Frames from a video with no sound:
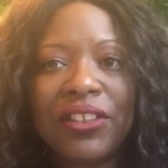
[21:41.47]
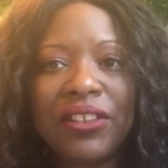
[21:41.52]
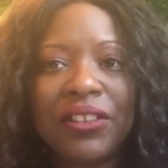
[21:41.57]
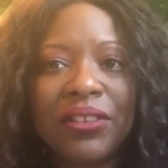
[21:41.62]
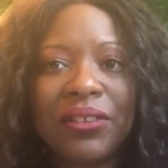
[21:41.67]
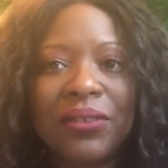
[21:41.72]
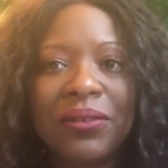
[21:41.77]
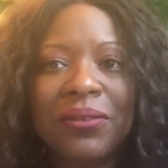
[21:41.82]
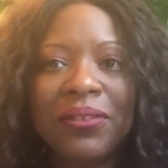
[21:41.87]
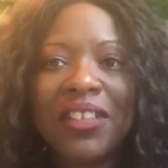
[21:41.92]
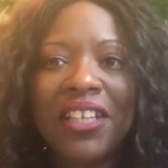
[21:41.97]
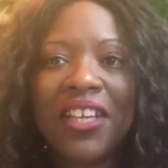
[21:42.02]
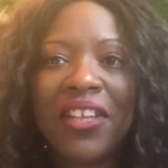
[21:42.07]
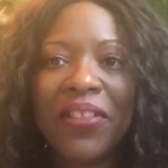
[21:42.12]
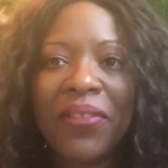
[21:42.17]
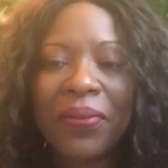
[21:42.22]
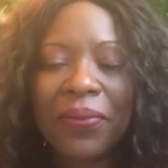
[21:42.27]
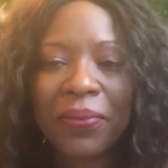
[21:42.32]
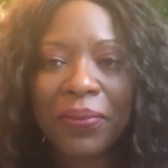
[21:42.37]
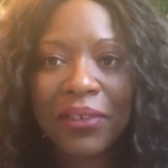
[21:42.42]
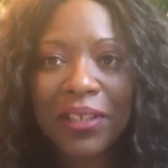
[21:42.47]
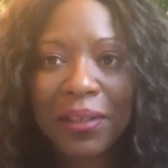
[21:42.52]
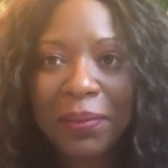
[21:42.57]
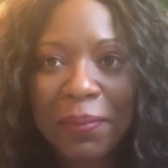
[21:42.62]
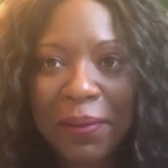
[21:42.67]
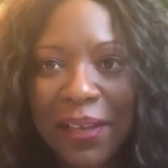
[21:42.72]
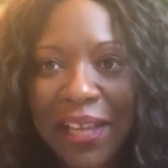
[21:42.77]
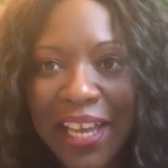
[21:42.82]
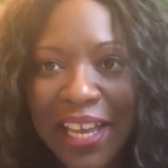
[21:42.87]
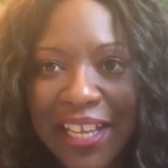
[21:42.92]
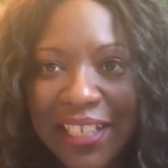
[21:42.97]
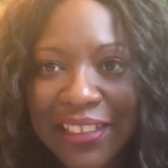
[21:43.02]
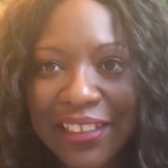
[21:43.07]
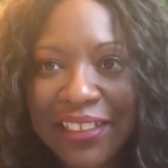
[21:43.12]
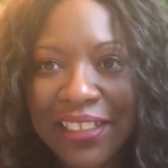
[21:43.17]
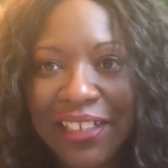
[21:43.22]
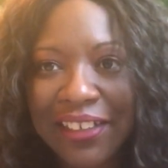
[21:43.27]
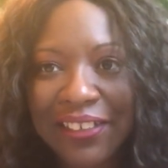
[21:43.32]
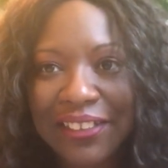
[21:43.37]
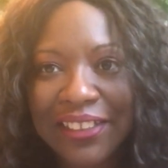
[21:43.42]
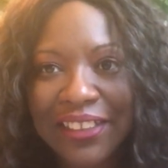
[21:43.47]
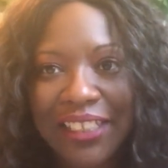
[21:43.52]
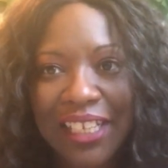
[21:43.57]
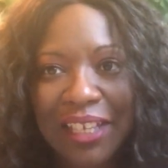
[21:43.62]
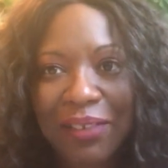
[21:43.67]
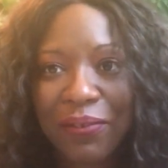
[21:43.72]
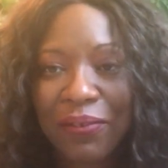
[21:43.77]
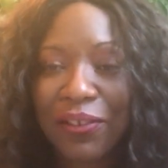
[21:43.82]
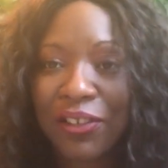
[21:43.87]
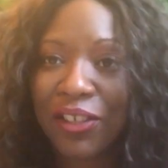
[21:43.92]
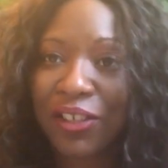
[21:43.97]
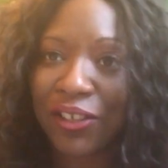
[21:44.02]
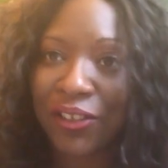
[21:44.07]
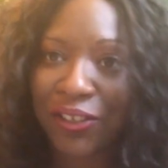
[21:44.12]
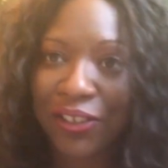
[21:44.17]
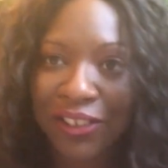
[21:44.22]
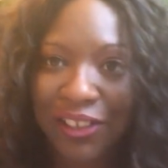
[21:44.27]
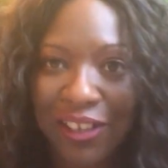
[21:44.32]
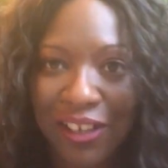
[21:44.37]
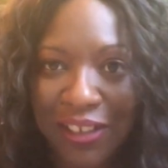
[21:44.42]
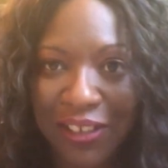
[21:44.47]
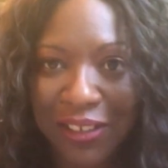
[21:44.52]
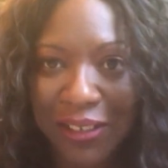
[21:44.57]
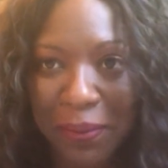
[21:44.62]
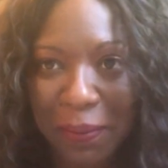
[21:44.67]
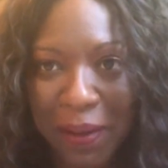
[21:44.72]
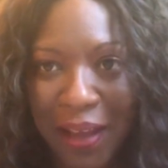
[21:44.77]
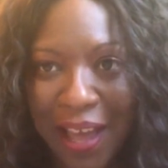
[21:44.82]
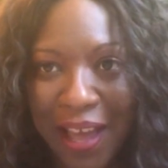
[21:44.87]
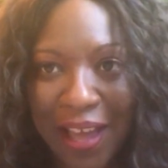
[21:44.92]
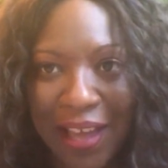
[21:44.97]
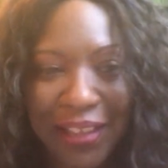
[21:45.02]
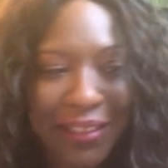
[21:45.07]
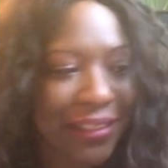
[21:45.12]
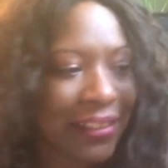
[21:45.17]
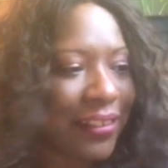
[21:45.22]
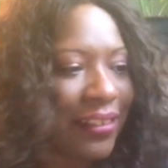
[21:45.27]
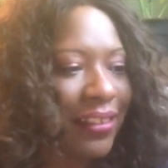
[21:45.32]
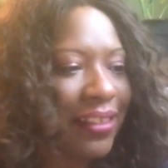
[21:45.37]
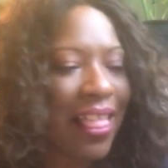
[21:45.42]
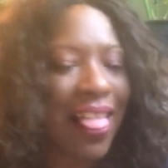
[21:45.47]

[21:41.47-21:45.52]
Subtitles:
you 3 plants that are safe for your dog and cat.